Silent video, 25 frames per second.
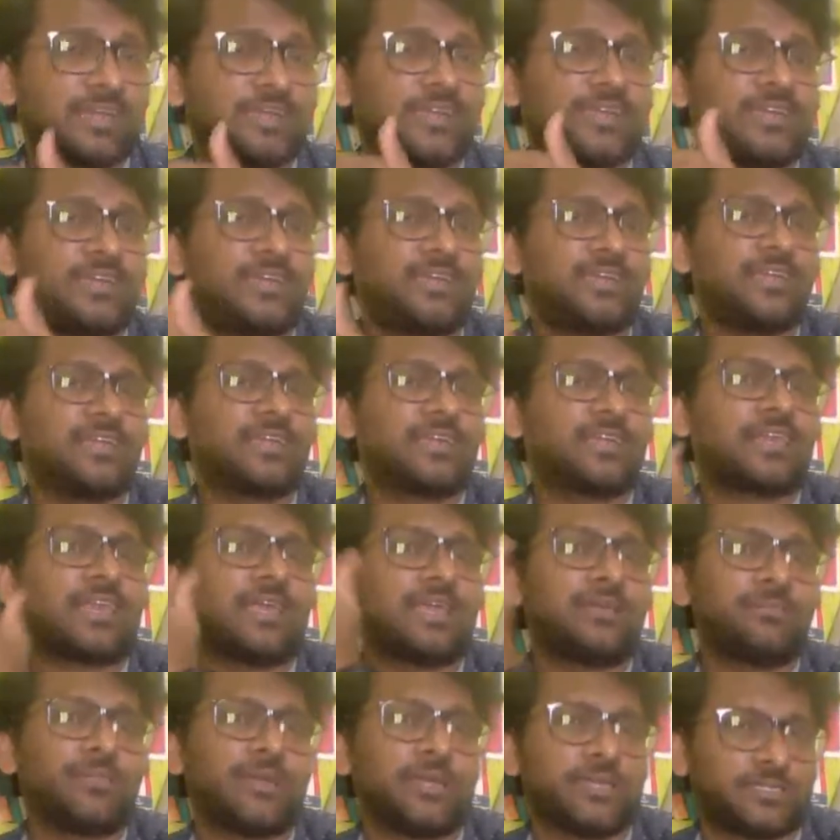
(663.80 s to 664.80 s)
attained a
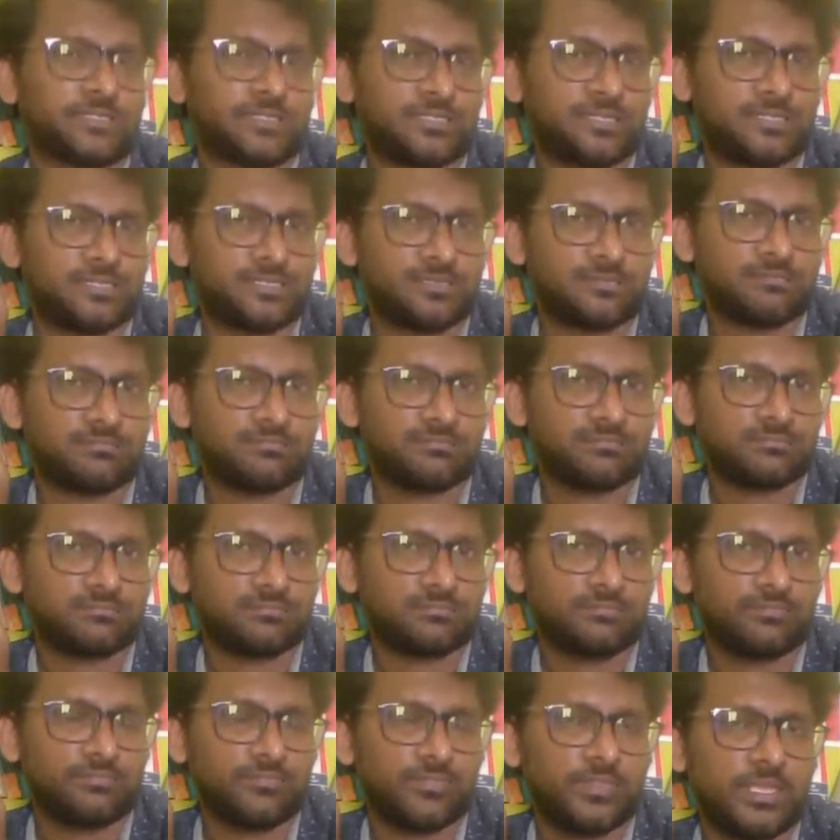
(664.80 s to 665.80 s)
climax.
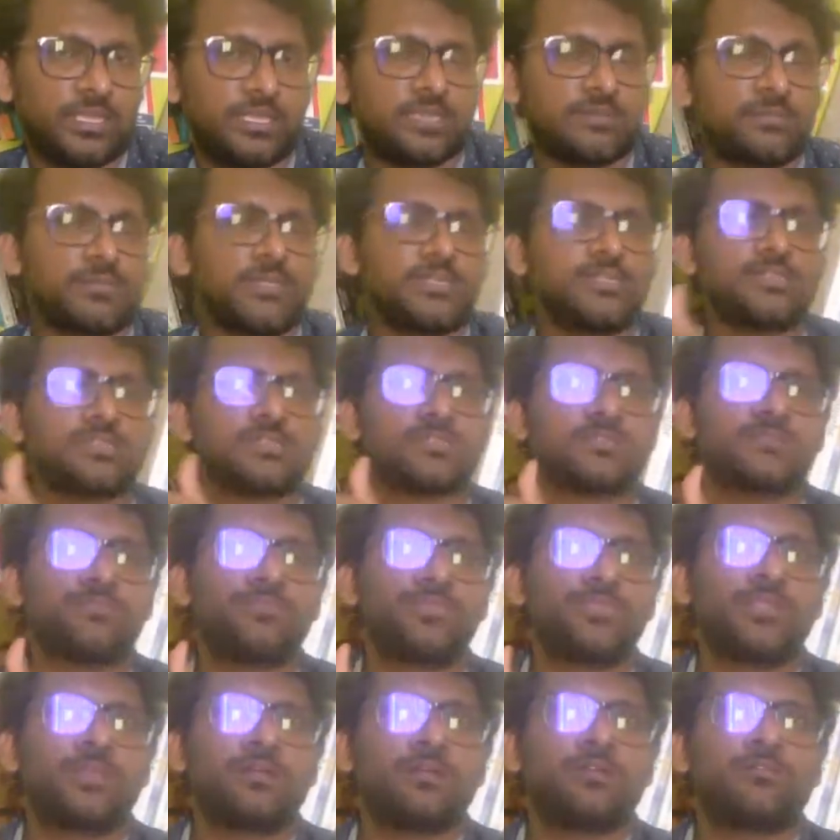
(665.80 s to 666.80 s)
It means
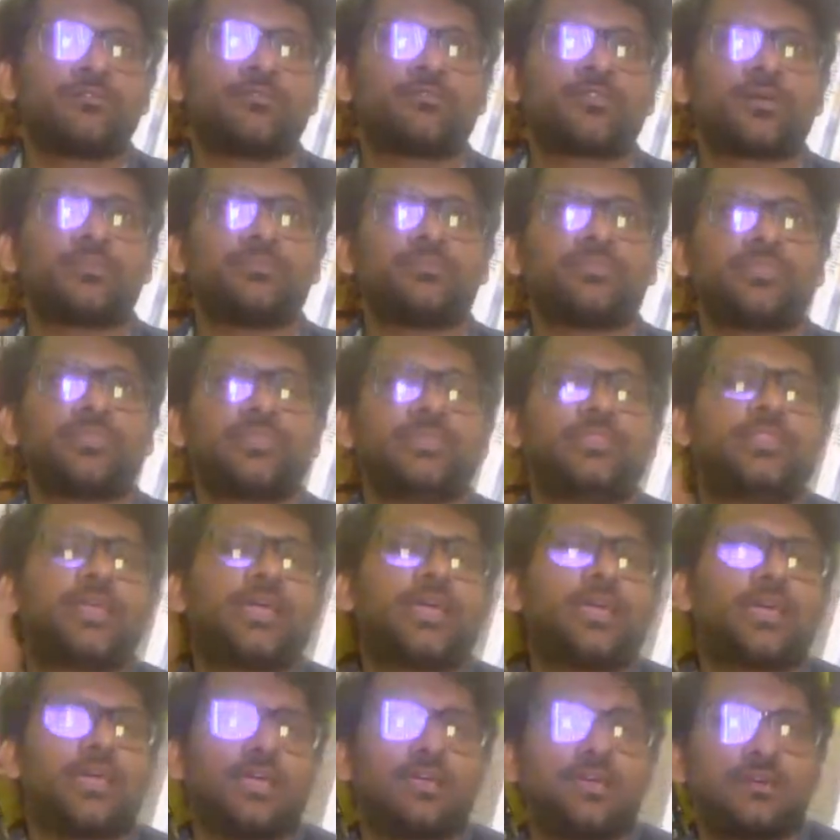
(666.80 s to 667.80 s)
from
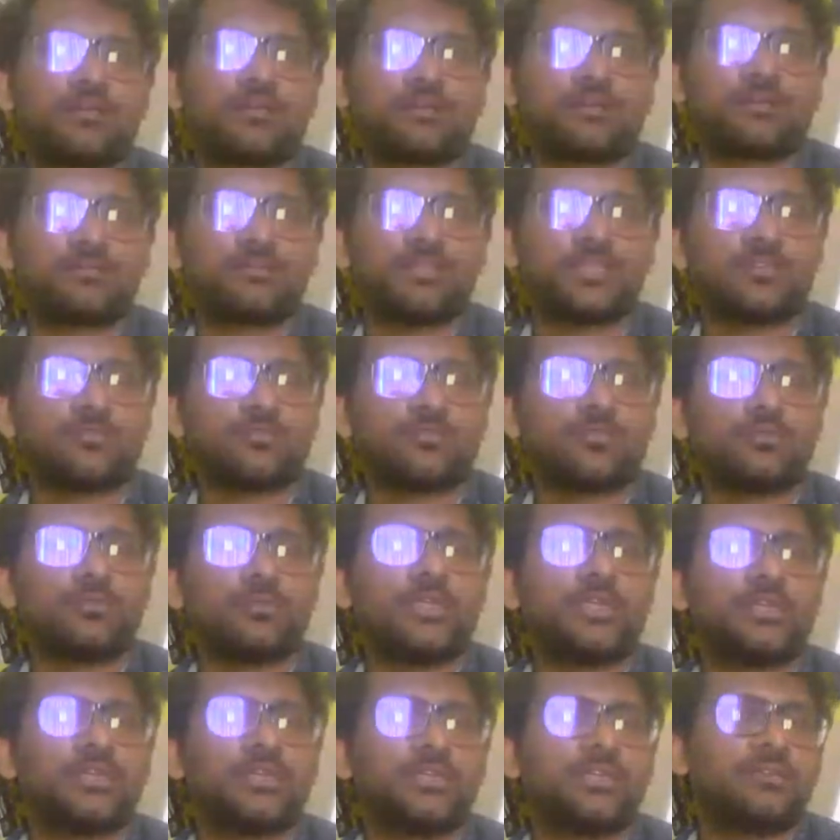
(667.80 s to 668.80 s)
there won't
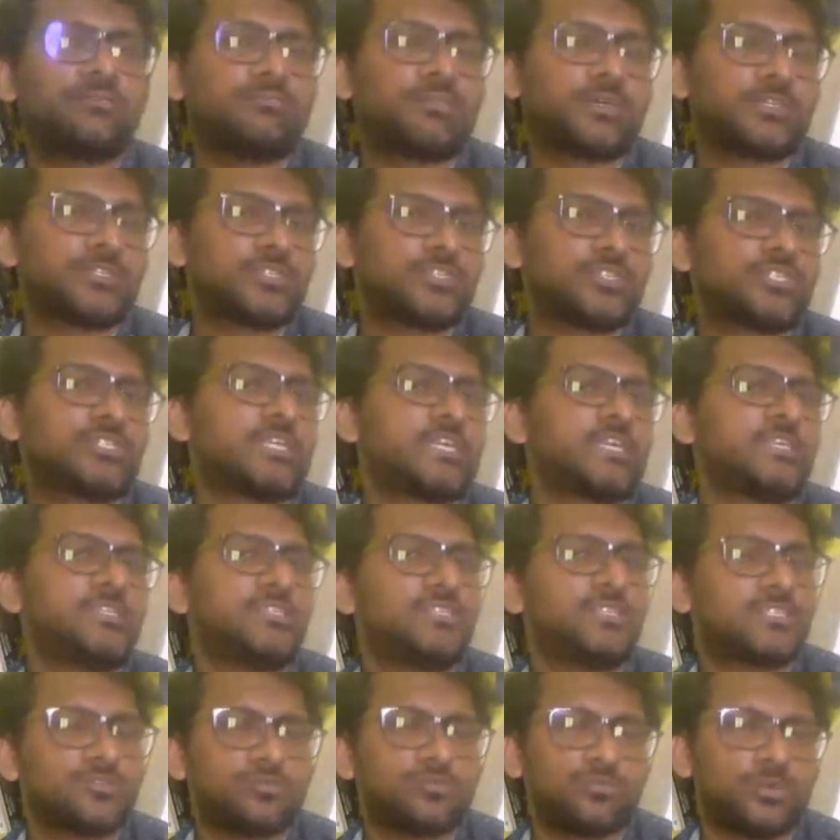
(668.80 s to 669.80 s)
be any much
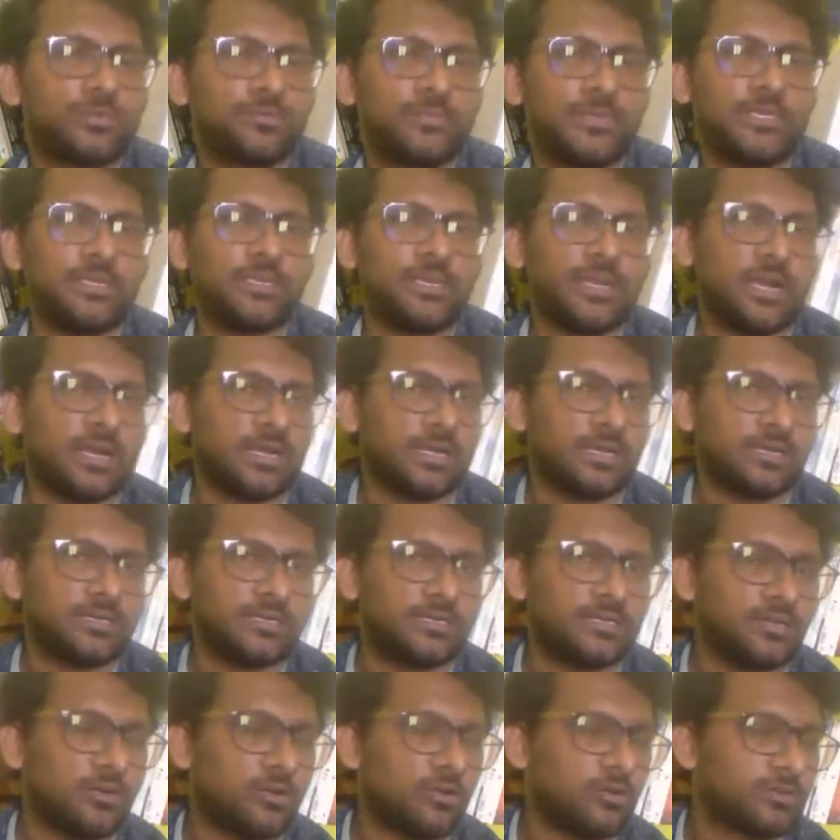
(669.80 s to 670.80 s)
changes would be
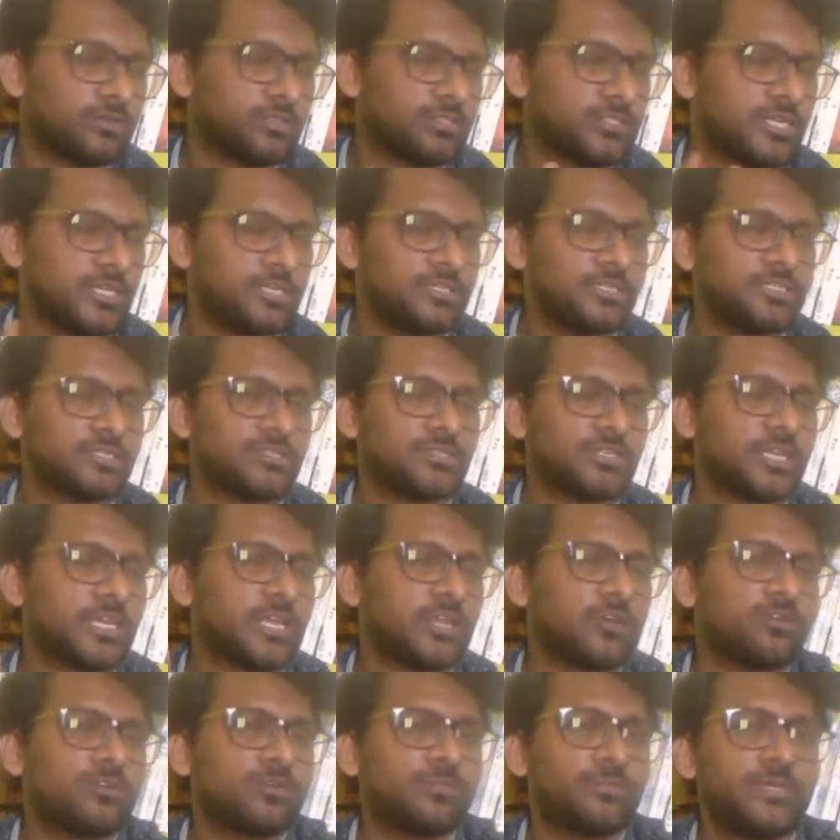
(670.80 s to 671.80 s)
occurred, or changes
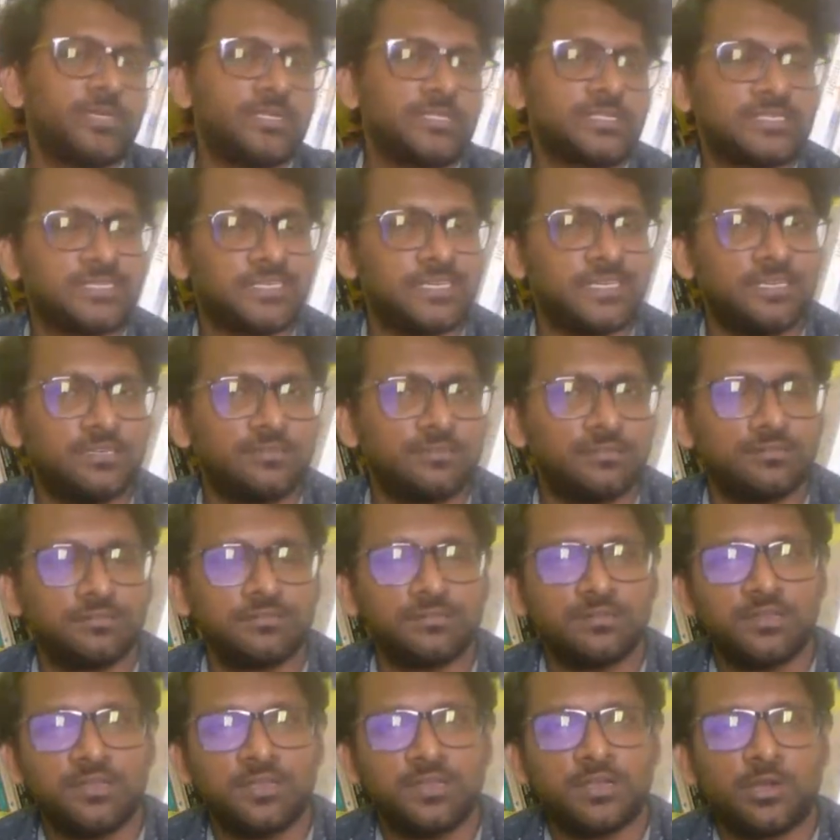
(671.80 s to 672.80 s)
cannot be seen
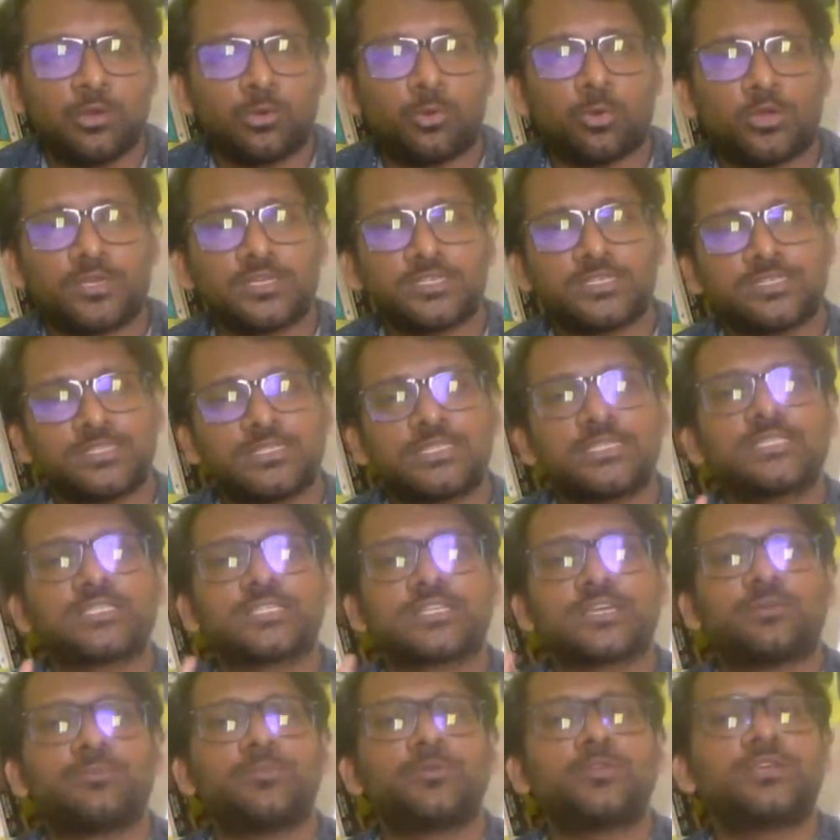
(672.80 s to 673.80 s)
once
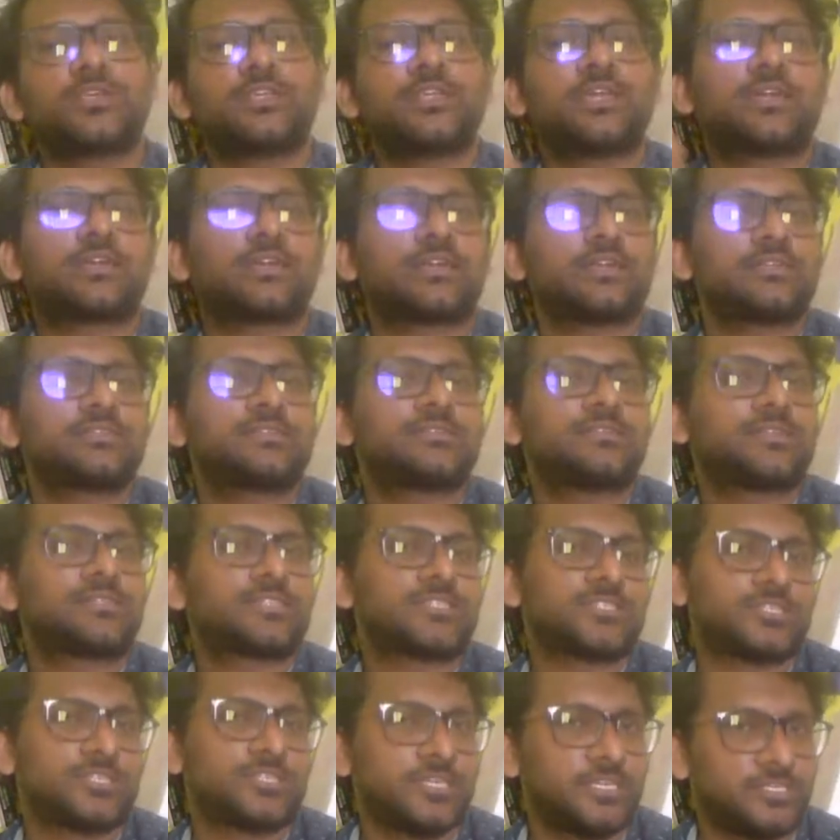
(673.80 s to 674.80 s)
this community attains
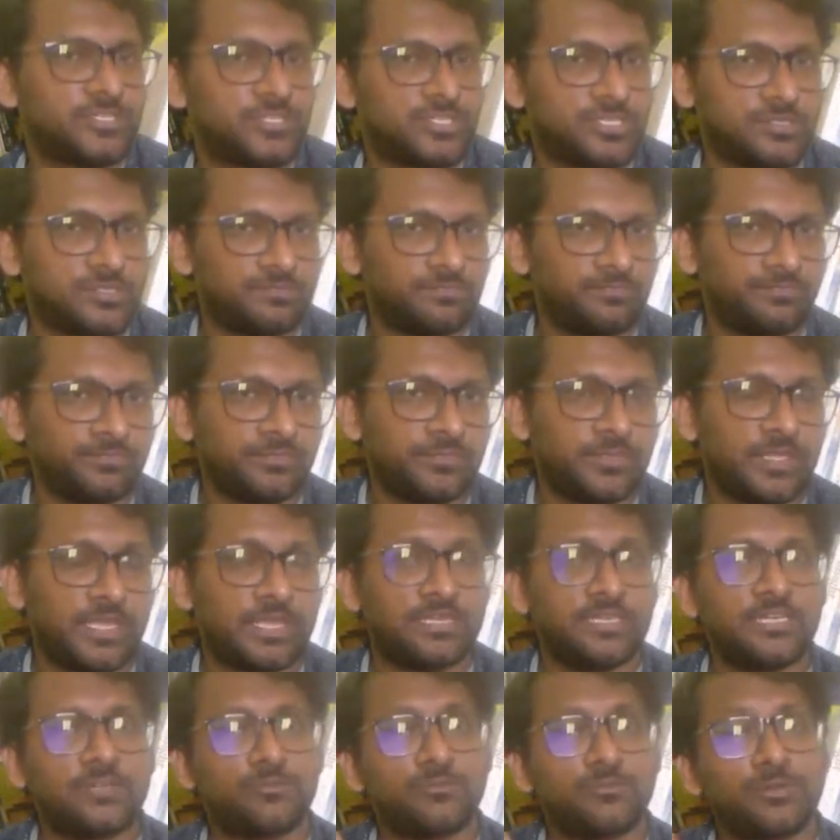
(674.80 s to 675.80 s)
that stage,
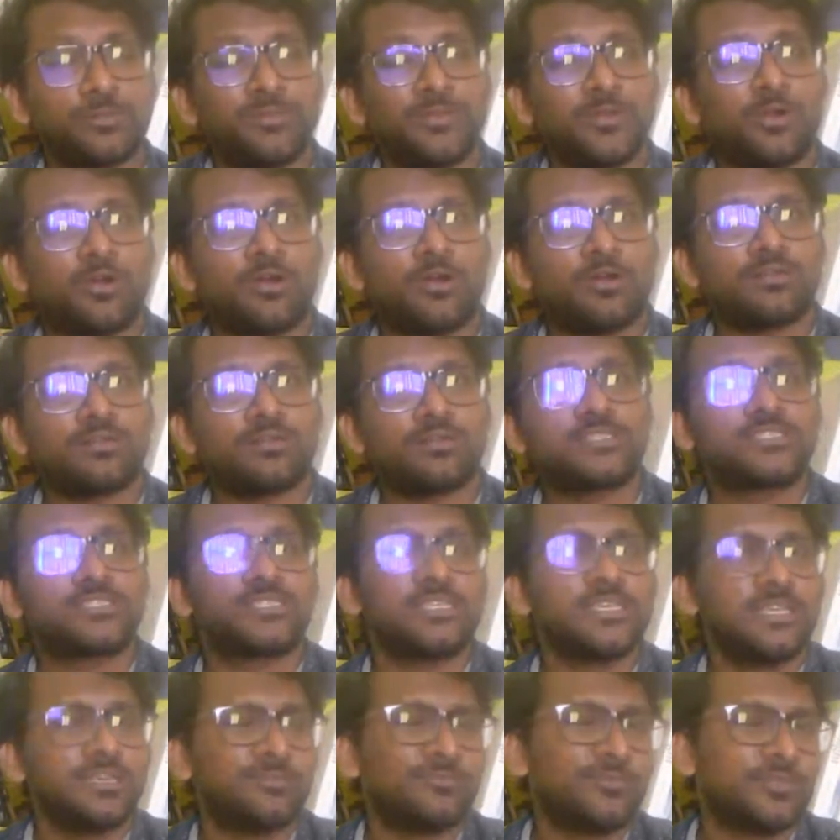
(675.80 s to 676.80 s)
and it would be all in
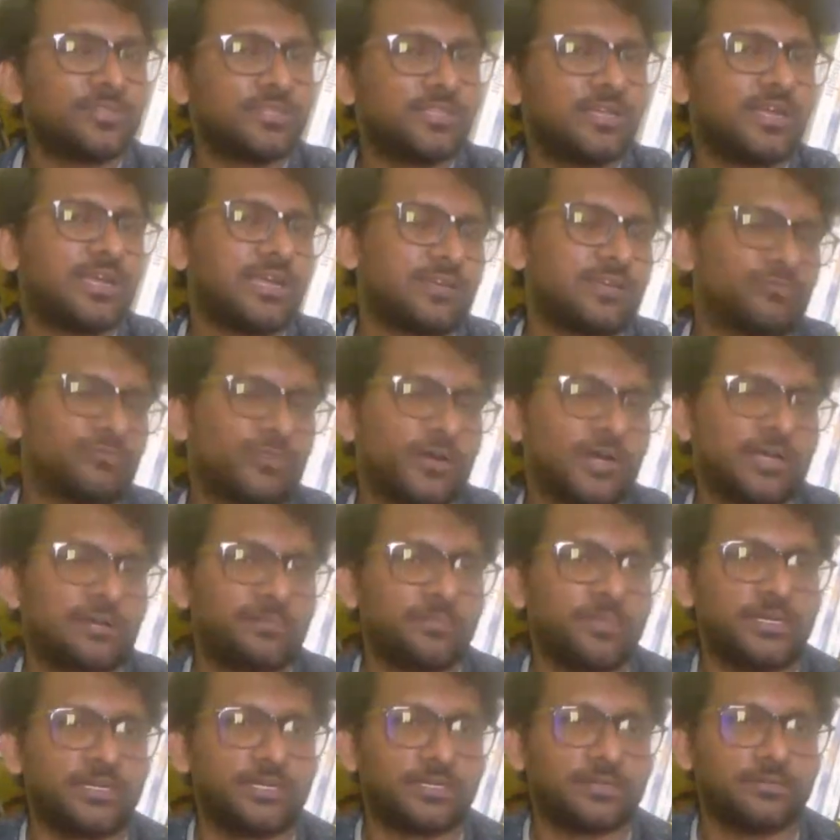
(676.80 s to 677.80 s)
sync with the
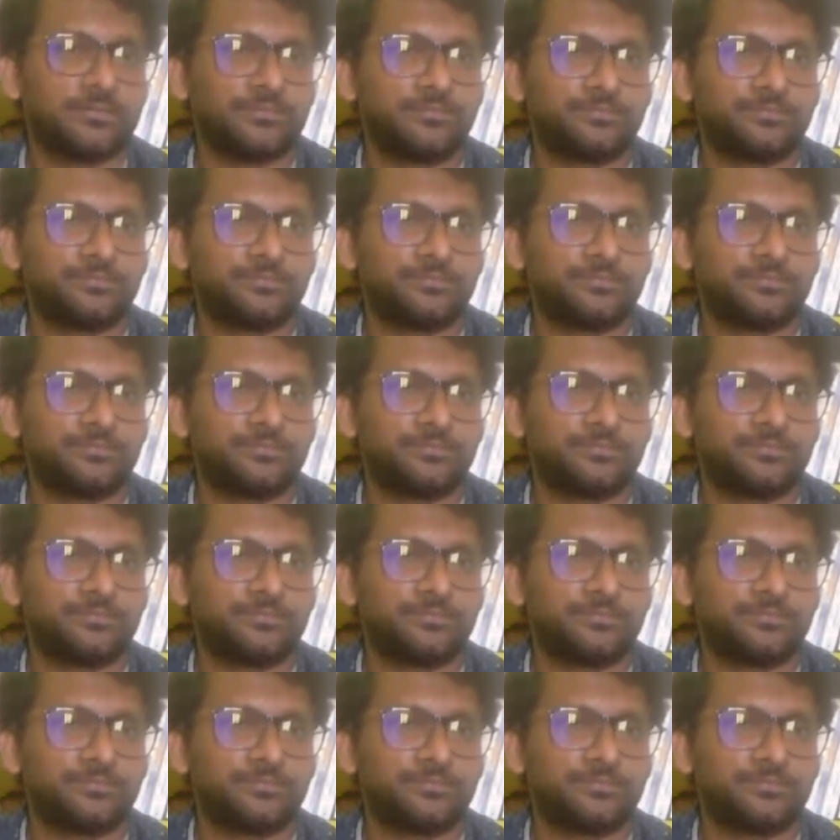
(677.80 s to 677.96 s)
environment,